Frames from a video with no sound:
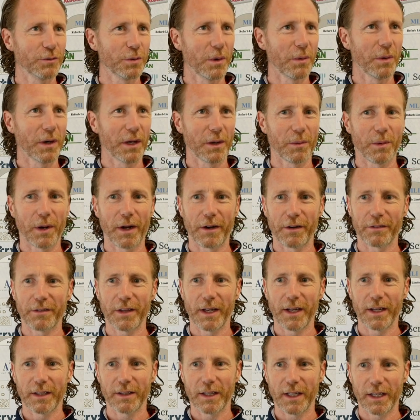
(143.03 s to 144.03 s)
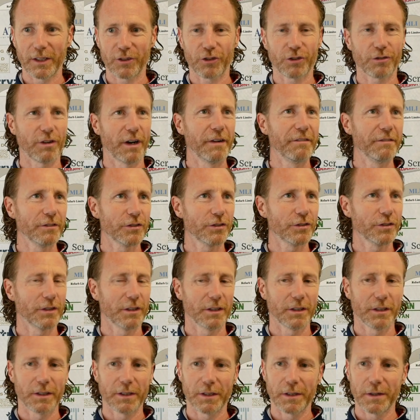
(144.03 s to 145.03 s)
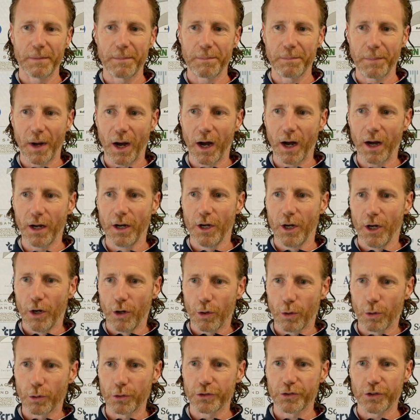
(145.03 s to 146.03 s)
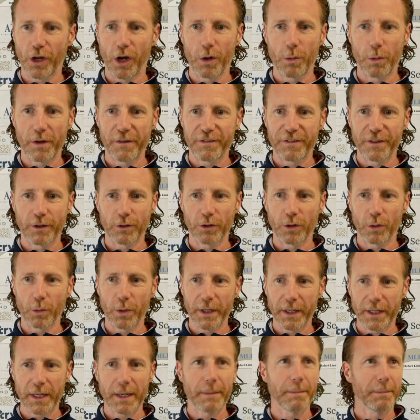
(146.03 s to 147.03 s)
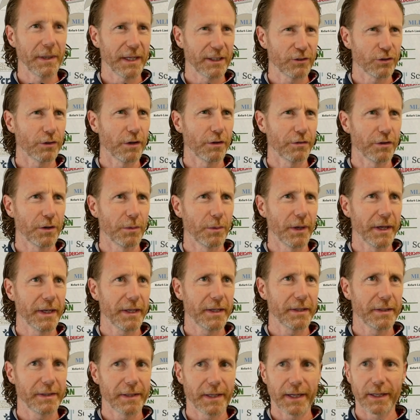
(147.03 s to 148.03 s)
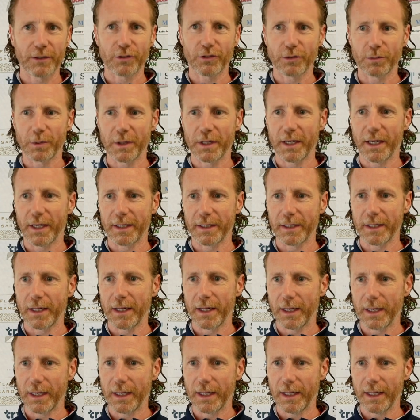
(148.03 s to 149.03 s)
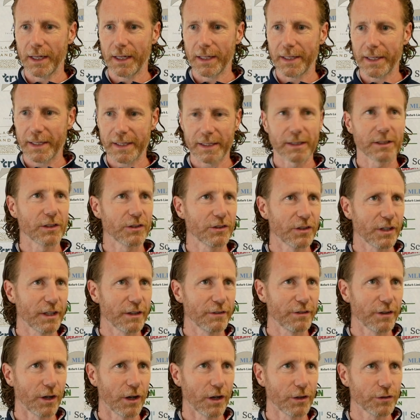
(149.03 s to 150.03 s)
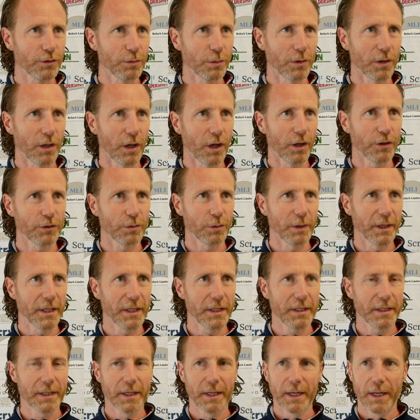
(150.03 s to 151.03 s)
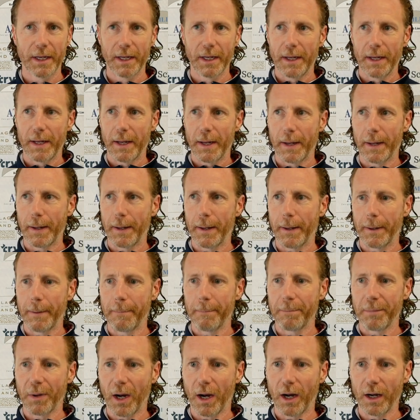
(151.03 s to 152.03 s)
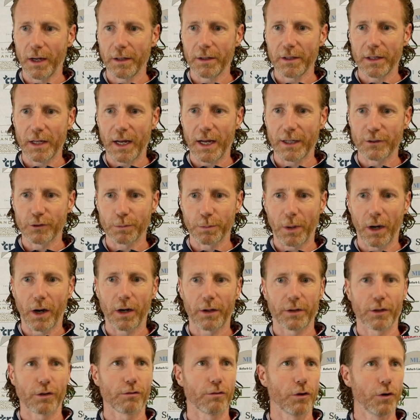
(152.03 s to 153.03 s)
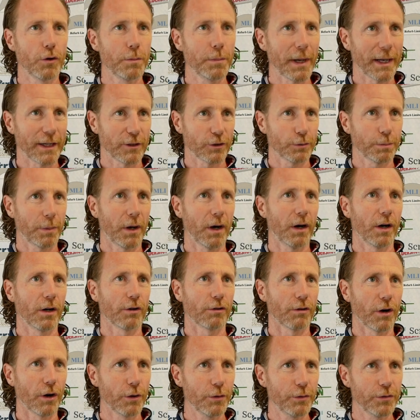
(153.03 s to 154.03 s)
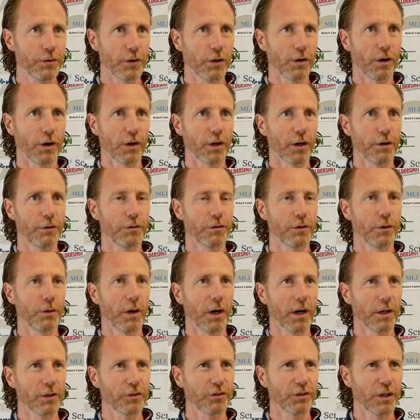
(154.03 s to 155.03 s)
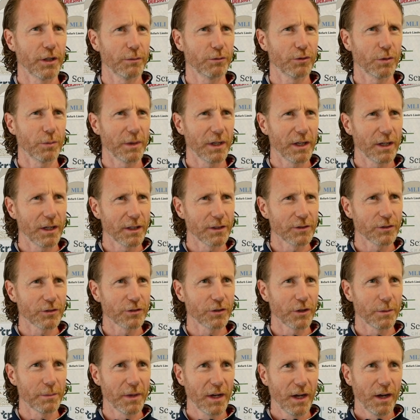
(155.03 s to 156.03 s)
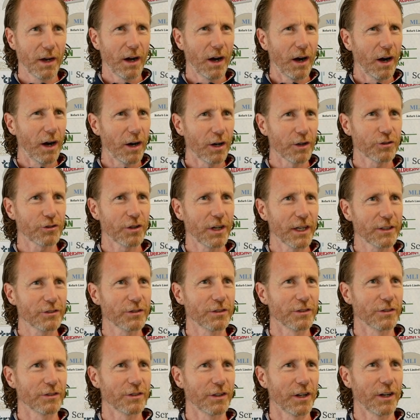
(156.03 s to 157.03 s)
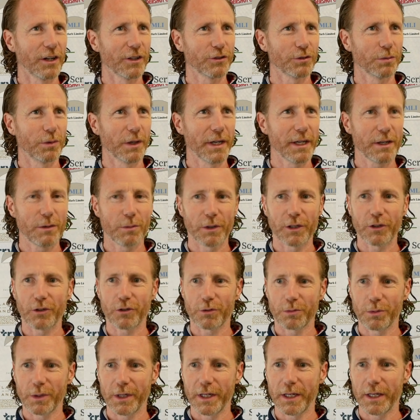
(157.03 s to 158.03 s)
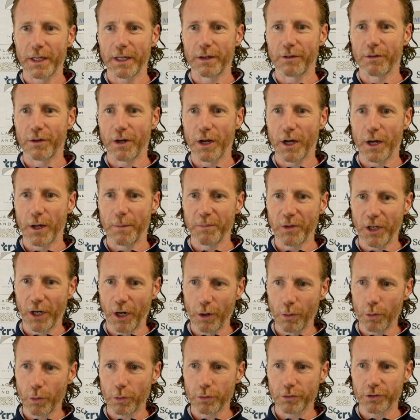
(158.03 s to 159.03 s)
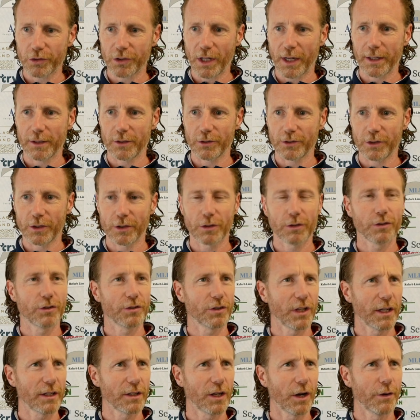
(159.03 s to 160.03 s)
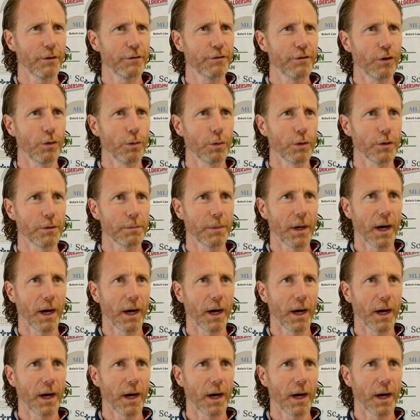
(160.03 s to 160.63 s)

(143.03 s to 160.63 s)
We're well aware of their strengths. But also we feel that we're getting better every week. Yes, we had a kick in the teeth last week. But as part of the group and as part of growth, you've got to go through hardships. And we learned some harsh lessons last week, which will stand us in good stead going forward.